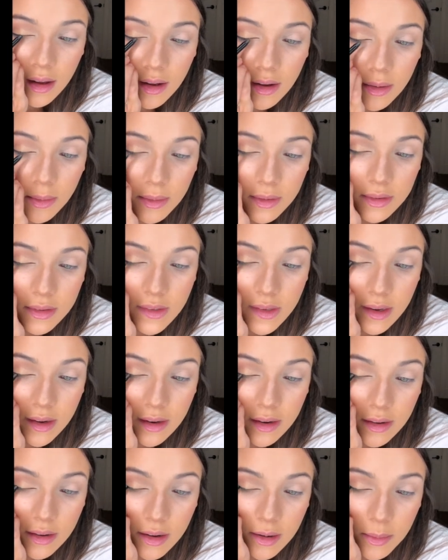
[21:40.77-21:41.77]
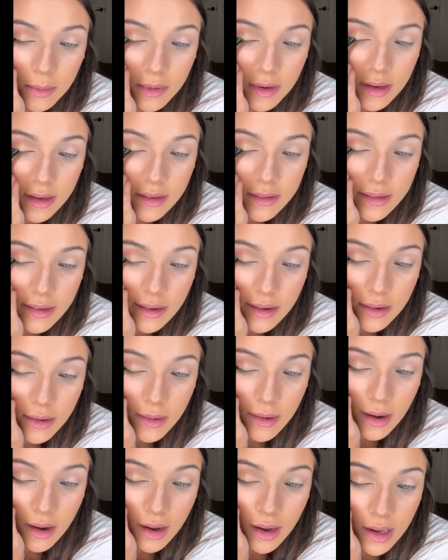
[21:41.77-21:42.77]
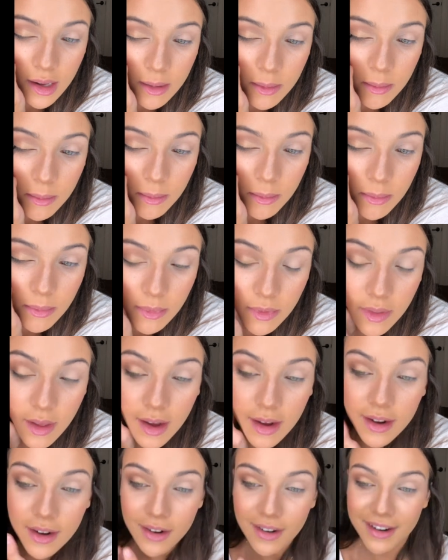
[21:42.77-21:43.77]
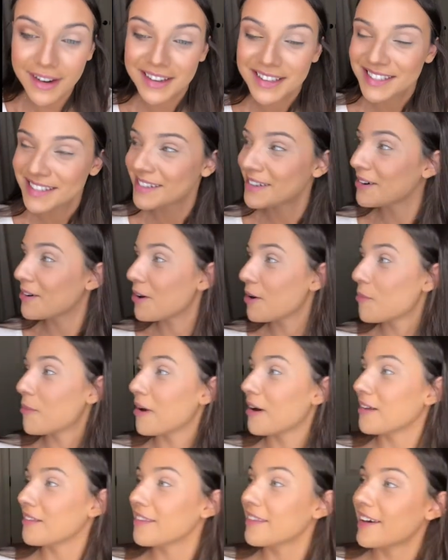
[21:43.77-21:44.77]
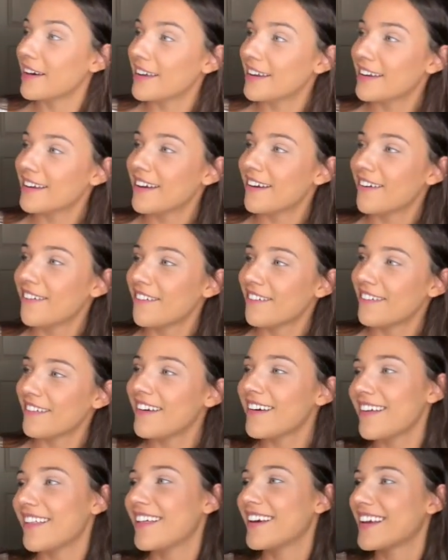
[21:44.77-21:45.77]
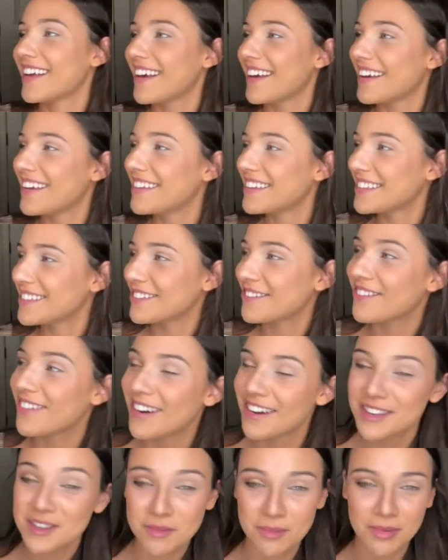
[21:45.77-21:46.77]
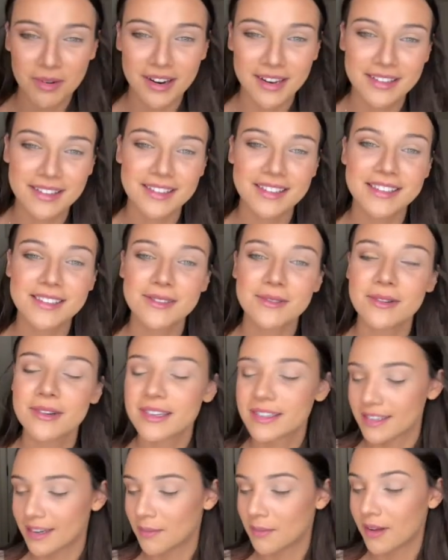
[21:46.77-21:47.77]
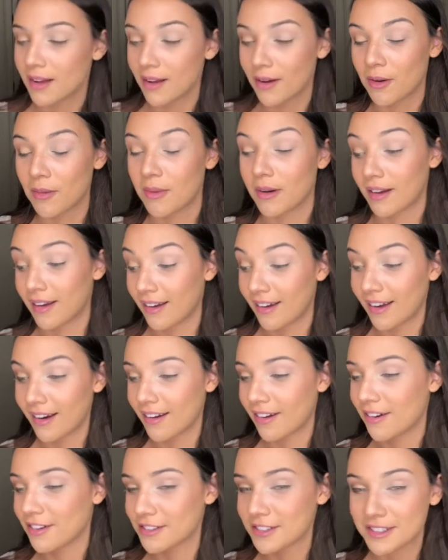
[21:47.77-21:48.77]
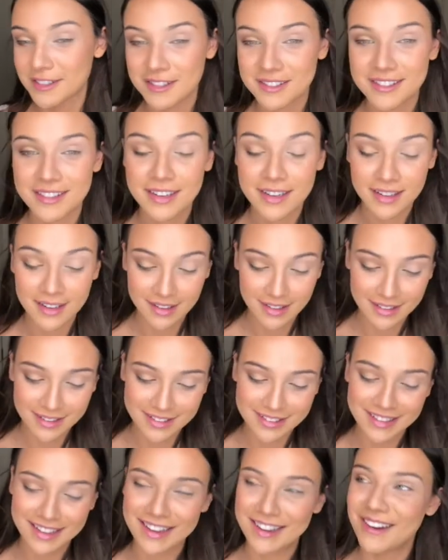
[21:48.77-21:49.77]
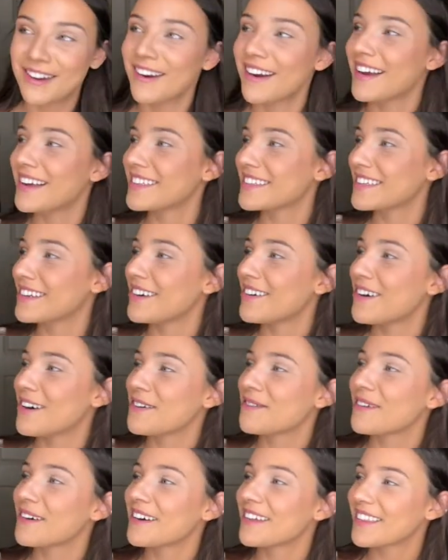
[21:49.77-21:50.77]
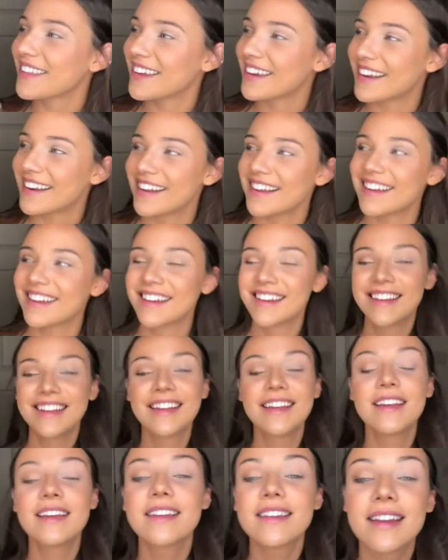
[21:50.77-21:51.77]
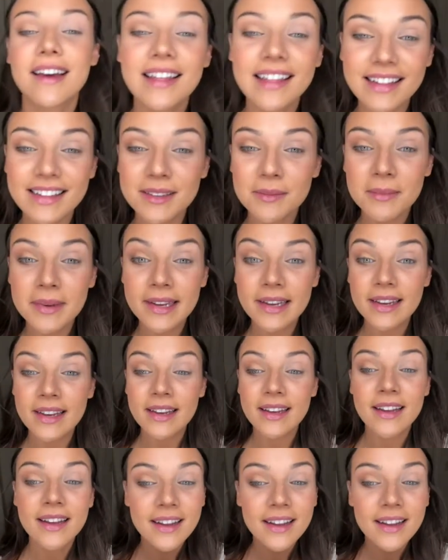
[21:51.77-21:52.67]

I was saying a couple days ago, I'm that crazy Arbonne lady now. I used to watch Braden's stories, and I'm like, oh my god, y'all, she's that crazy Arbonne lady. Now that's me.